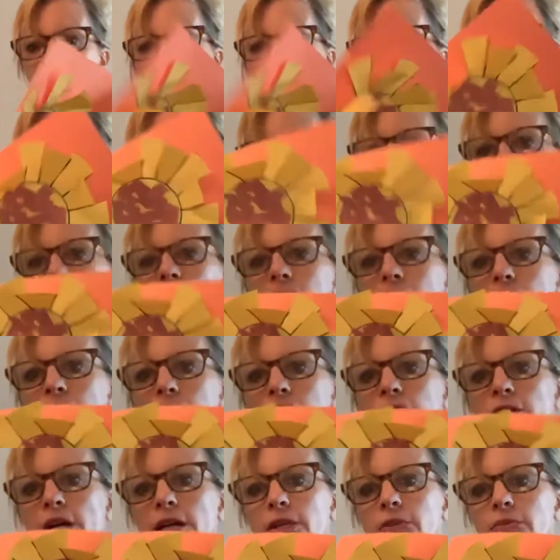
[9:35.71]
to show your
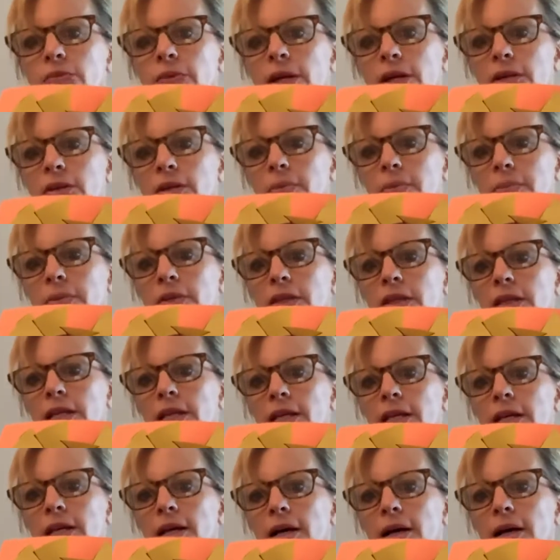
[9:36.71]
child where to put the